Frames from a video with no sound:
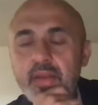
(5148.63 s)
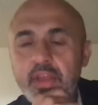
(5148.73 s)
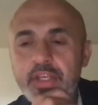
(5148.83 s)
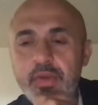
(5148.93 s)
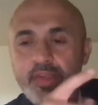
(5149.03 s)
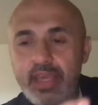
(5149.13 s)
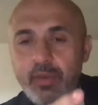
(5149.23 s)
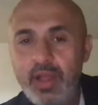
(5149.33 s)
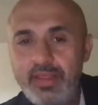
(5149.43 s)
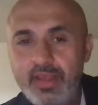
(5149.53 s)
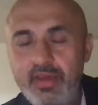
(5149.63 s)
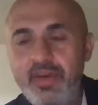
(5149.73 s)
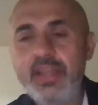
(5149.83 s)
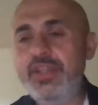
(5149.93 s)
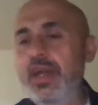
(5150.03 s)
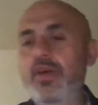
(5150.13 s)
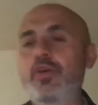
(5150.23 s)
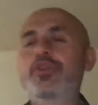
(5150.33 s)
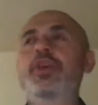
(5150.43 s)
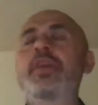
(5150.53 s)
Did you see what this
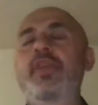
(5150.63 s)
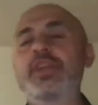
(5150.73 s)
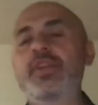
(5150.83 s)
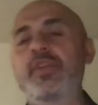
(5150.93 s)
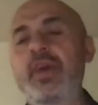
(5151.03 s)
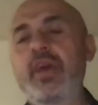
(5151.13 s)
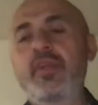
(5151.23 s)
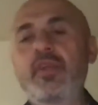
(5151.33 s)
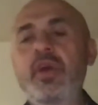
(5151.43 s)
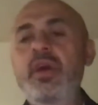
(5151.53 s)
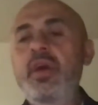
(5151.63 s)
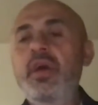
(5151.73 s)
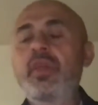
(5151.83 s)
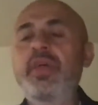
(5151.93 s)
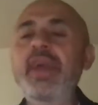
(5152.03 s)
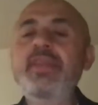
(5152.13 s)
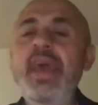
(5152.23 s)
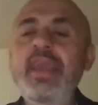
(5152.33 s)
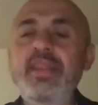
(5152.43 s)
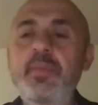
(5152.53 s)
evangelical translation says? They
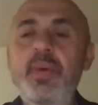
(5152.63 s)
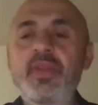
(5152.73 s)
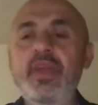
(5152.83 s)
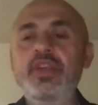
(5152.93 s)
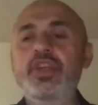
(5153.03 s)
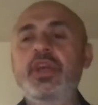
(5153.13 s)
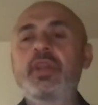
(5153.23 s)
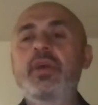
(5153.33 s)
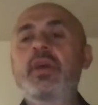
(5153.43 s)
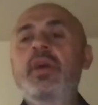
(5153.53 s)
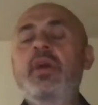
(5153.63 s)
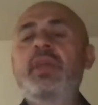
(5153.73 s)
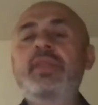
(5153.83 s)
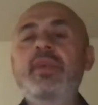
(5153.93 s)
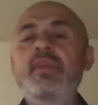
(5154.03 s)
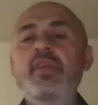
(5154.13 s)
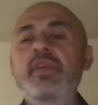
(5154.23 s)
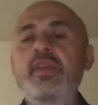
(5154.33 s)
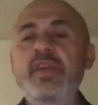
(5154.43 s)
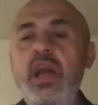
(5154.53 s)
take the position that this is
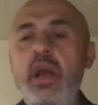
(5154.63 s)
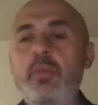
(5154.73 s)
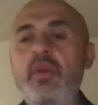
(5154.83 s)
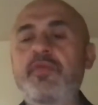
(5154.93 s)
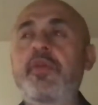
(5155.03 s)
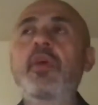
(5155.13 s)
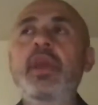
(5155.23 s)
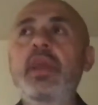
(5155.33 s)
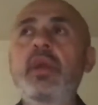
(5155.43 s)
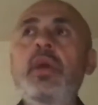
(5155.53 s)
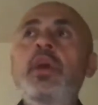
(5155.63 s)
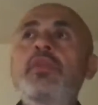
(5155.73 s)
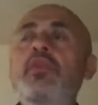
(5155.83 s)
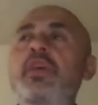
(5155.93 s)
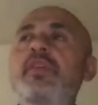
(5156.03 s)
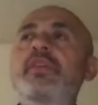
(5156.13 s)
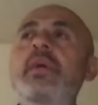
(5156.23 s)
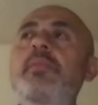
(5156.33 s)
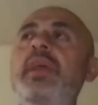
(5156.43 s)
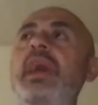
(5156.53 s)
a psalm referring to the
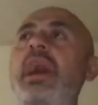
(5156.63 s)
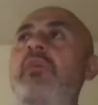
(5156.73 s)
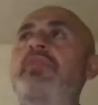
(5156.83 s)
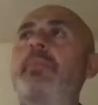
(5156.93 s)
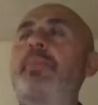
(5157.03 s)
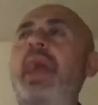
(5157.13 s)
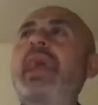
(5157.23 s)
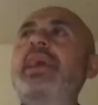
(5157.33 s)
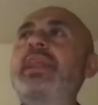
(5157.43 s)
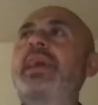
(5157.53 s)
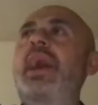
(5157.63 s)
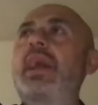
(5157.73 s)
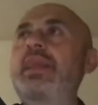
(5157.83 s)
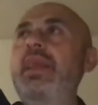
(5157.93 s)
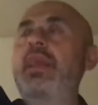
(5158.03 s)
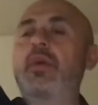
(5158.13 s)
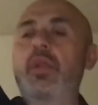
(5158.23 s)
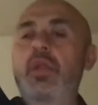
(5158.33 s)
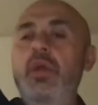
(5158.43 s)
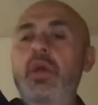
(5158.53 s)
assembly of the pagan god
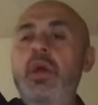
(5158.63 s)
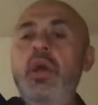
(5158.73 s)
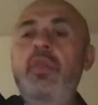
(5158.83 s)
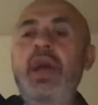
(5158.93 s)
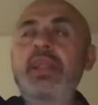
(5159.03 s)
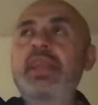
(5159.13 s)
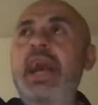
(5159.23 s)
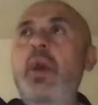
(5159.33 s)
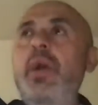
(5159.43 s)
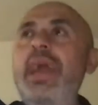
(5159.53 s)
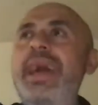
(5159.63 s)
Il that Yahweh